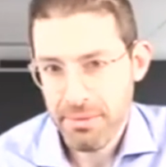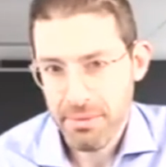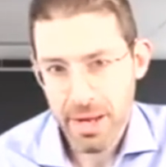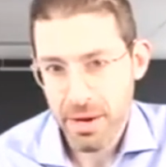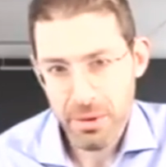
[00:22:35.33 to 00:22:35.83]

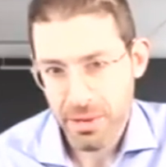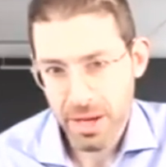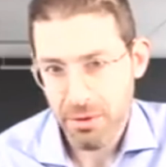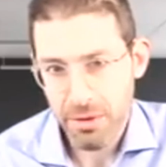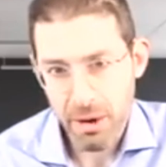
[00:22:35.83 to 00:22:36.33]
and I don't take
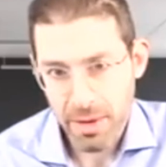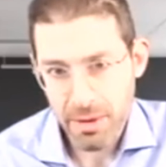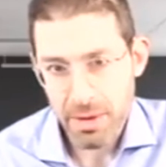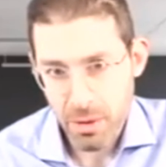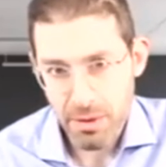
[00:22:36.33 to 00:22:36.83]
it for granted
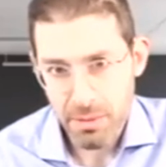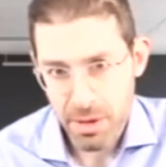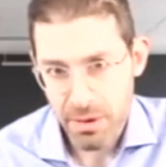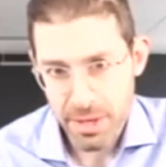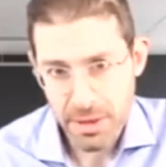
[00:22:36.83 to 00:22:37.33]
that you give me
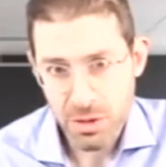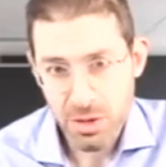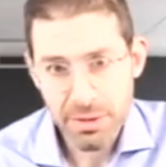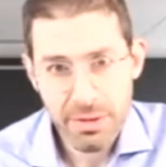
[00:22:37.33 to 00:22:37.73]
your attention.